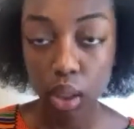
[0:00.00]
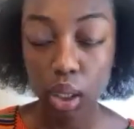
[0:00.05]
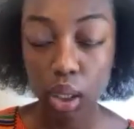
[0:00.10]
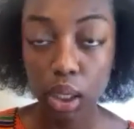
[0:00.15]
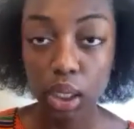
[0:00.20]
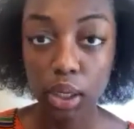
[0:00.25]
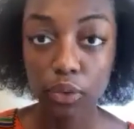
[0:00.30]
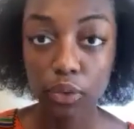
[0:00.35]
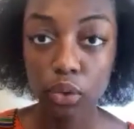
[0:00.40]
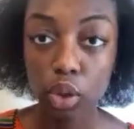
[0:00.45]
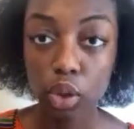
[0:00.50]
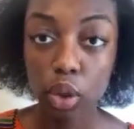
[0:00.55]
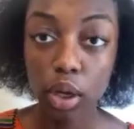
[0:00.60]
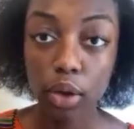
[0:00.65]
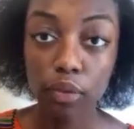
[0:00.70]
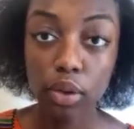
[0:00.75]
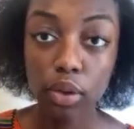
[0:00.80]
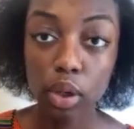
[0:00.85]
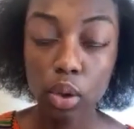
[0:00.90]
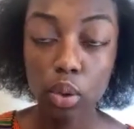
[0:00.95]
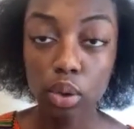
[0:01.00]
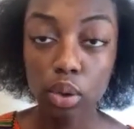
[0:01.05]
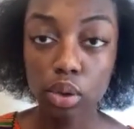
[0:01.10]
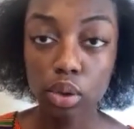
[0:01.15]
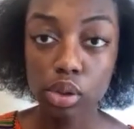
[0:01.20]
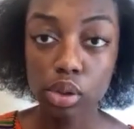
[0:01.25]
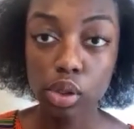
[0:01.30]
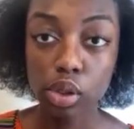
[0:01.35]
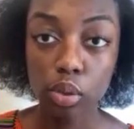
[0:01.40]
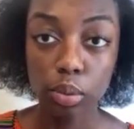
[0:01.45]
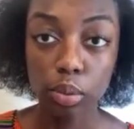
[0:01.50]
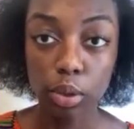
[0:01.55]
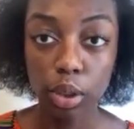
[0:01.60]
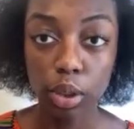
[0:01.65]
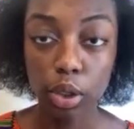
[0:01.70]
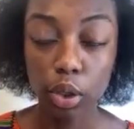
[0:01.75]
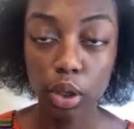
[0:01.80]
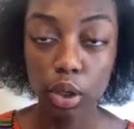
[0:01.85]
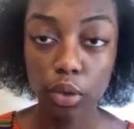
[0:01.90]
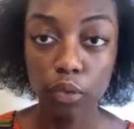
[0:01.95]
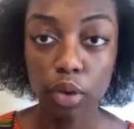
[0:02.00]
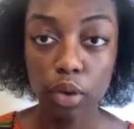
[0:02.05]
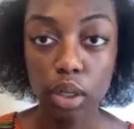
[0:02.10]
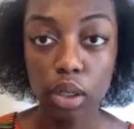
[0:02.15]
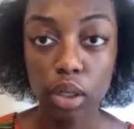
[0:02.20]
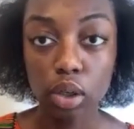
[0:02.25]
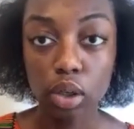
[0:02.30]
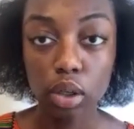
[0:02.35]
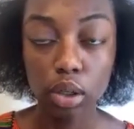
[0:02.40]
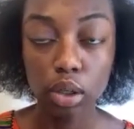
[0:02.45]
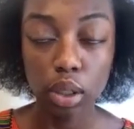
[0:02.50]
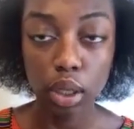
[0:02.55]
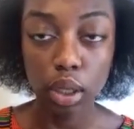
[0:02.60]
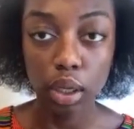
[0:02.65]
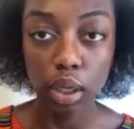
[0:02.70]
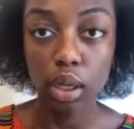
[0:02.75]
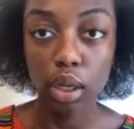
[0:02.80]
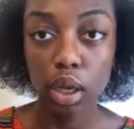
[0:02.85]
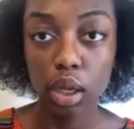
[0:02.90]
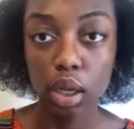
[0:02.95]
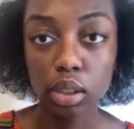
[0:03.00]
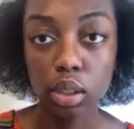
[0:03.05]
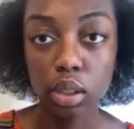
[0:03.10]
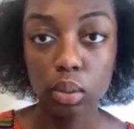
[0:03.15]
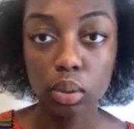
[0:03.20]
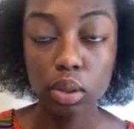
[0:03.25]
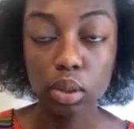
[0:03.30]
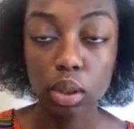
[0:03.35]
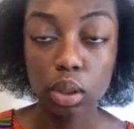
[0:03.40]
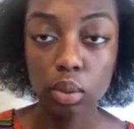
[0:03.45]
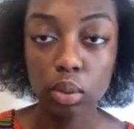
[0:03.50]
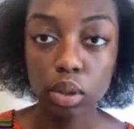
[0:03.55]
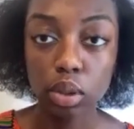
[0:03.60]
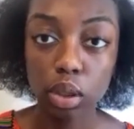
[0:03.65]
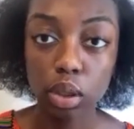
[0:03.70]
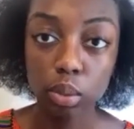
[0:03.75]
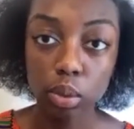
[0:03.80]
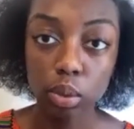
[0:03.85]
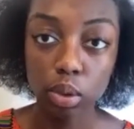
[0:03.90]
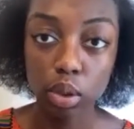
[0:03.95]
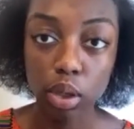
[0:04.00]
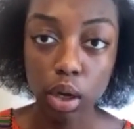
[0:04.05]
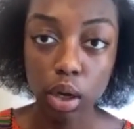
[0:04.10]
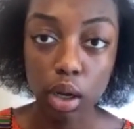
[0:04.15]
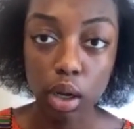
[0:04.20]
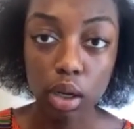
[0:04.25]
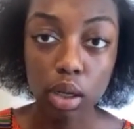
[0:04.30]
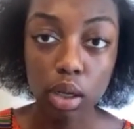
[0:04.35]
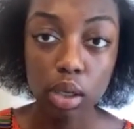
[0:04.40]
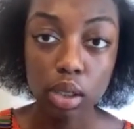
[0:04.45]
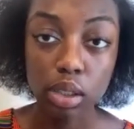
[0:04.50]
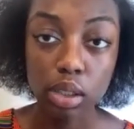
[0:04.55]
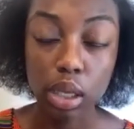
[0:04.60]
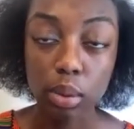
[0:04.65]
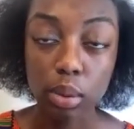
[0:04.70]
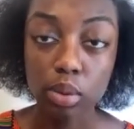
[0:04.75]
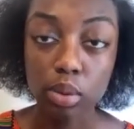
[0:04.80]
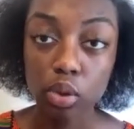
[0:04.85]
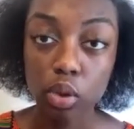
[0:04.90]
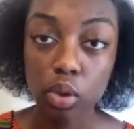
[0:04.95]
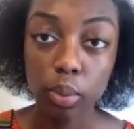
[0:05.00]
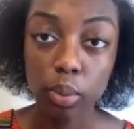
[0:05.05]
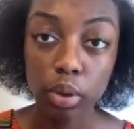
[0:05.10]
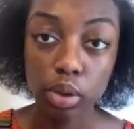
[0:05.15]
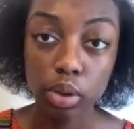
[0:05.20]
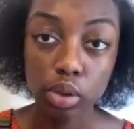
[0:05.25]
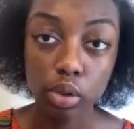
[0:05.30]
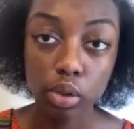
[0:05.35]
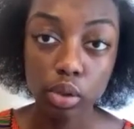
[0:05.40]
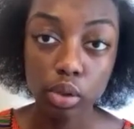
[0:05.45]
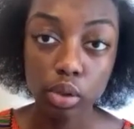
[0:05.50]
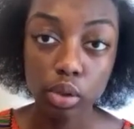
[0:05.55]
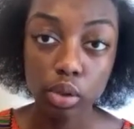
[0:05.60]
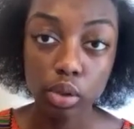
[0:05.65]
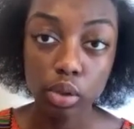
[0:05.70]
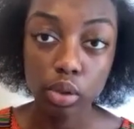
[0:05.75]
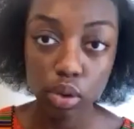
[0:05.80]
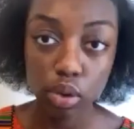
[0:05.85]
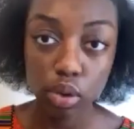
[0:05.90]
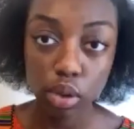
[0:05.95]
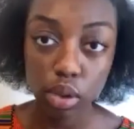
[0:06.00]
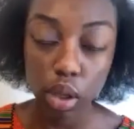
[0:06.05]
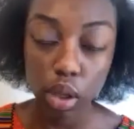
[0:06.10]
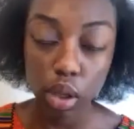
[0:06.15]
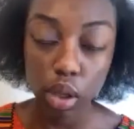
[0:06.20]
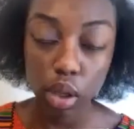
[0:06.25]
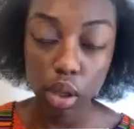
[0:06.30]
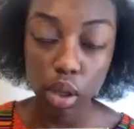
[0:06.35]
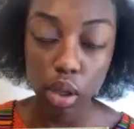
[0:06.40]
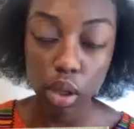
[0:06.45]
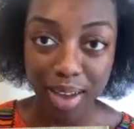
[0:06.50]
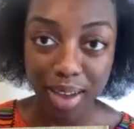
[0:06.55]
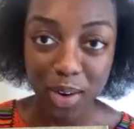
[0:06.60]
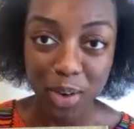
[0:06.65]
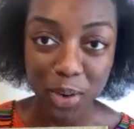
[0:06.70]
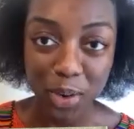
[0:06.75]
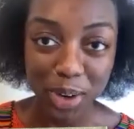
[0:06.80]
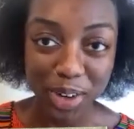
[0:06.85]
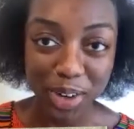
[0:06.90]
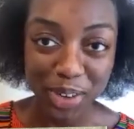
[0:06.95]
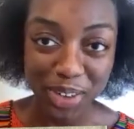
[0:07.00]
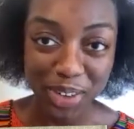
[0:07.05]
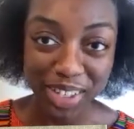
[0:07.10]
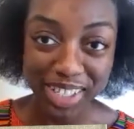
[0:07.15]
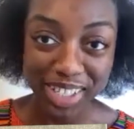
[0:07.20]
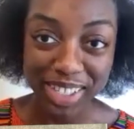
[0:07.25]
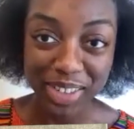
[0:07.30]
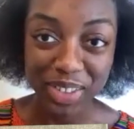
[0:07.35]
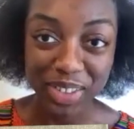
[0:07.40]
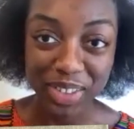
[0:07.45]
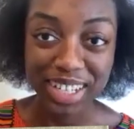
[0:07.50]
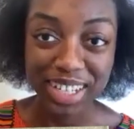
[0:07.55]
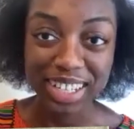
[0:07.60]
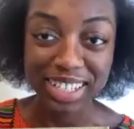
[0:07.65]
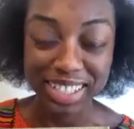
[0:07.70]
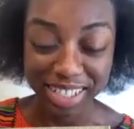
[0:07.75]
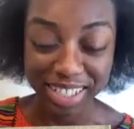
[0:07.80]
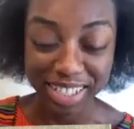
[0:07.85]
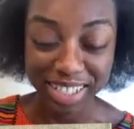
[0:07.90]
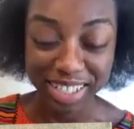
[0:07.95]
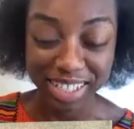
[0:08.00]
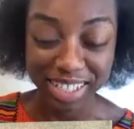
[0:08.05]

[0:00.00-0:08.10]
if you don't have the Cornerstone book, you can find it online at www.sabbathschoolpersonalministries.org or Cornerstone Connection.